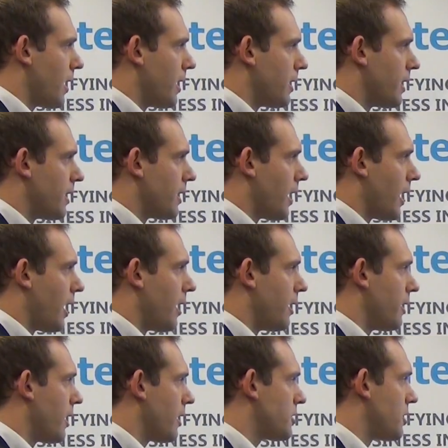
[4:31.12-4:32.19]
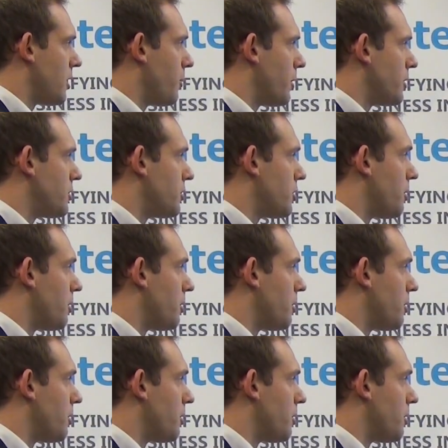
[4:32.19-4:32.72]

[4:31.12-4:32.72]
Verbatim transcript: And then I actually want to